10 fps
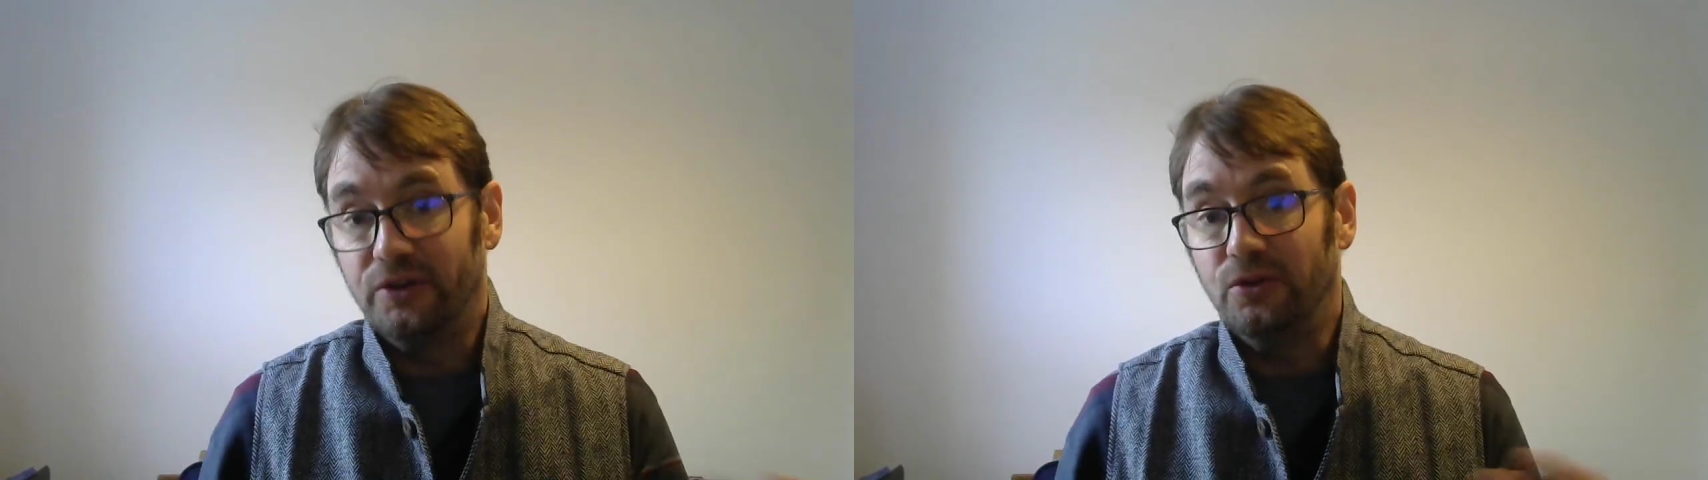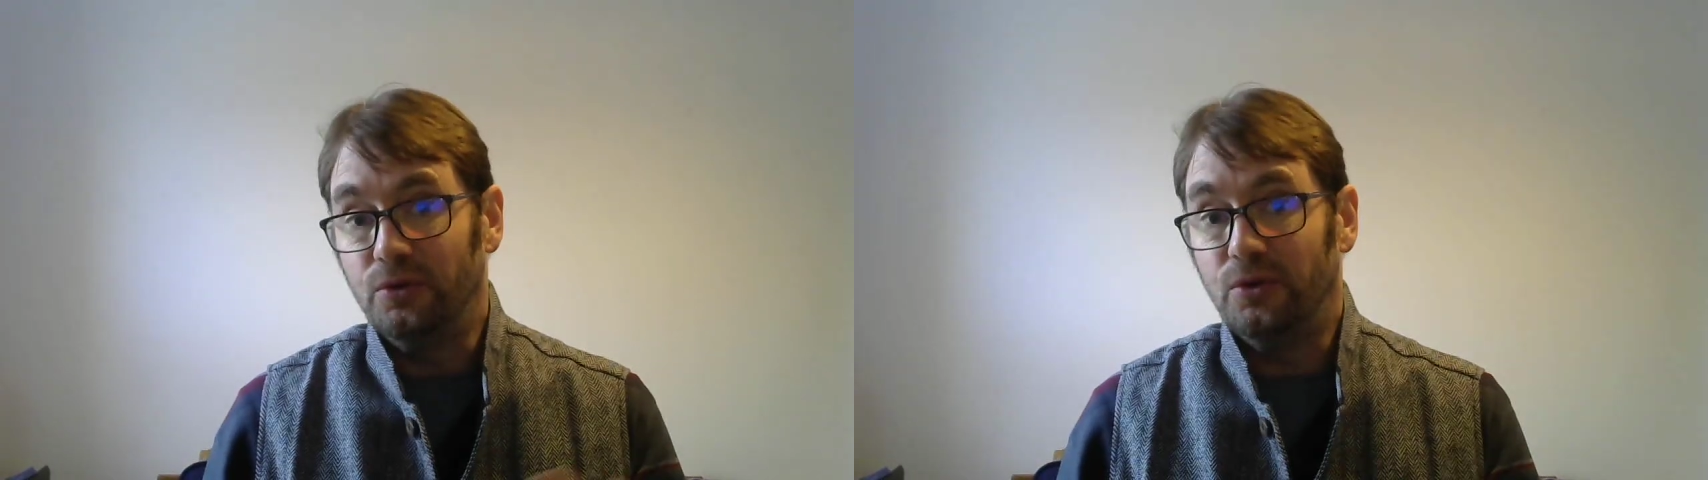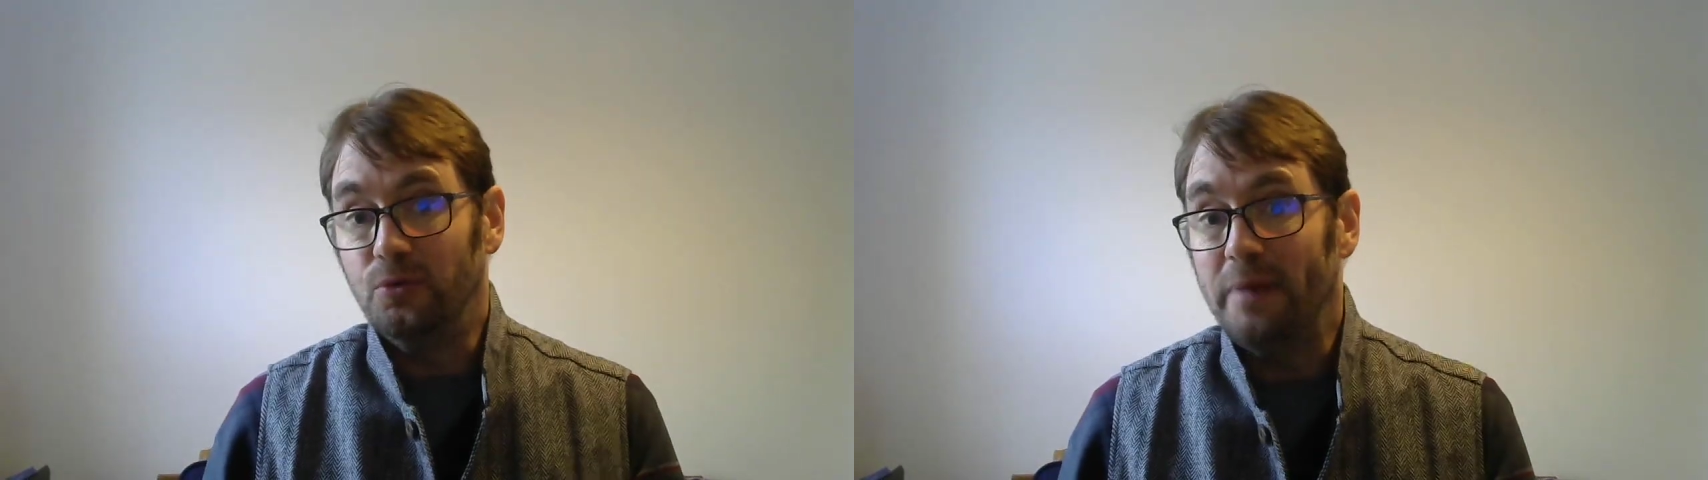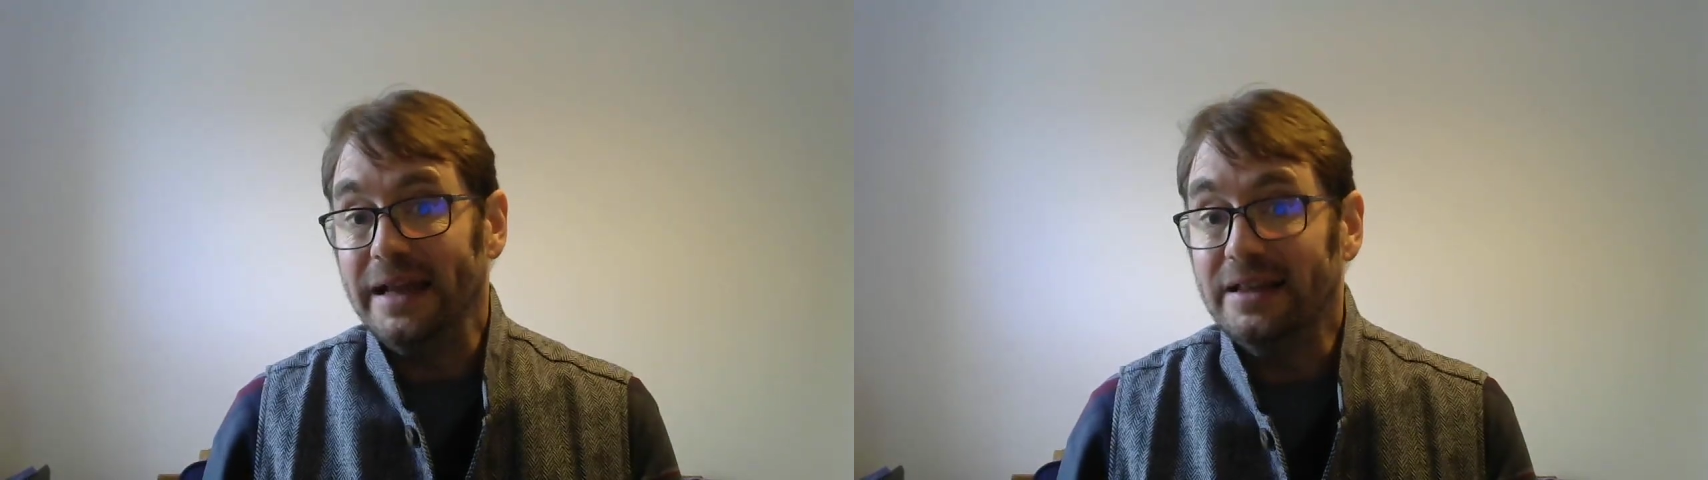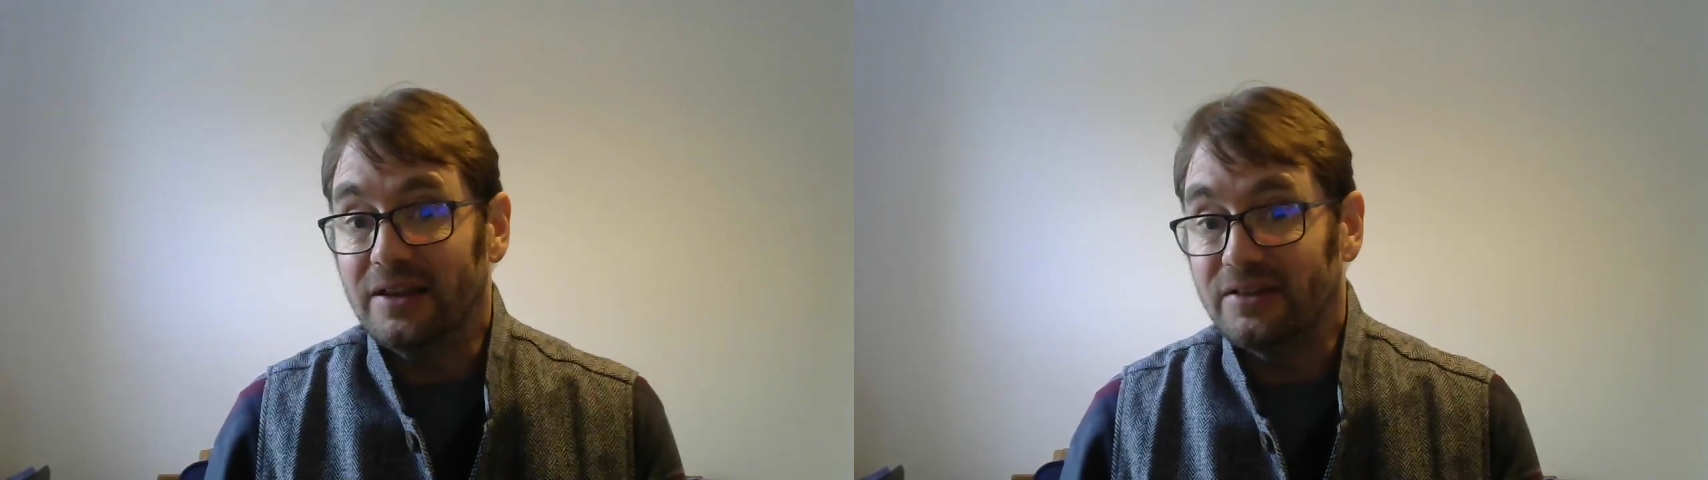who
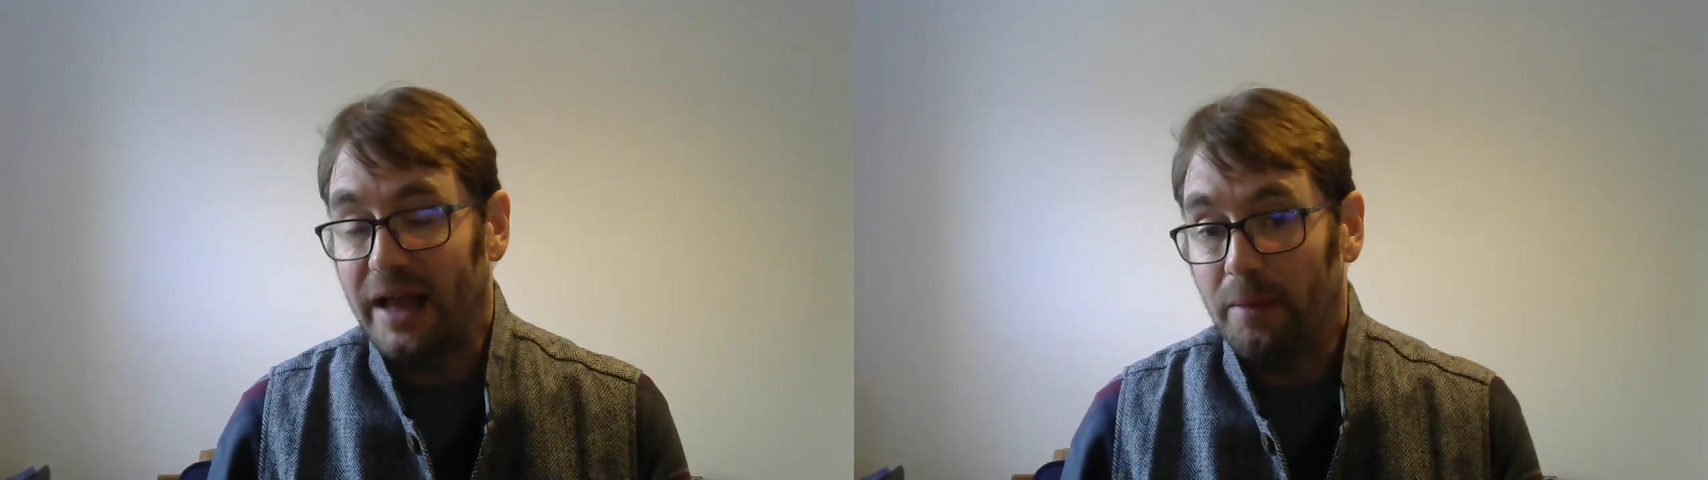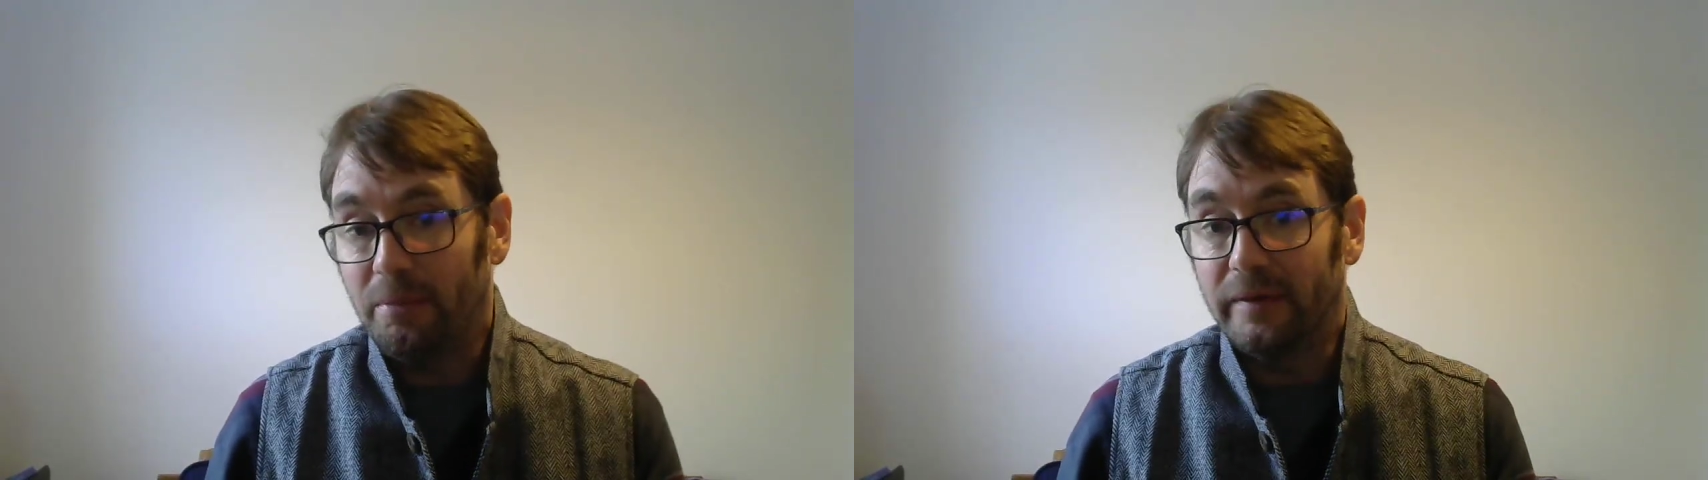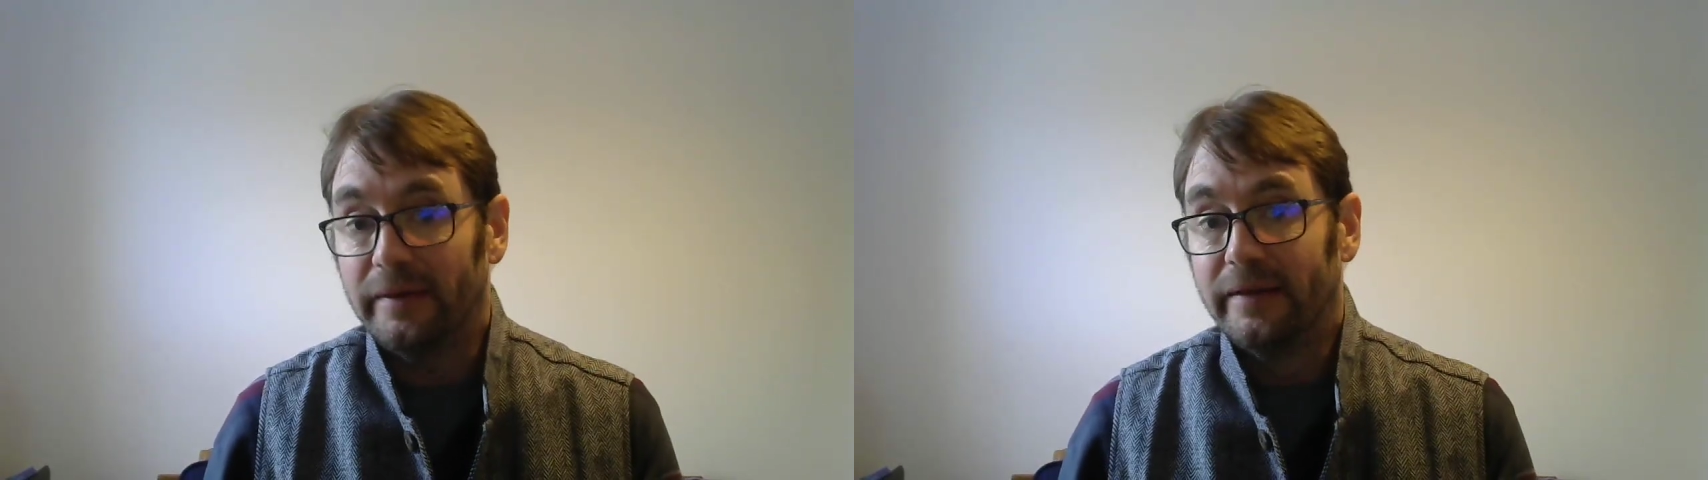made this happen.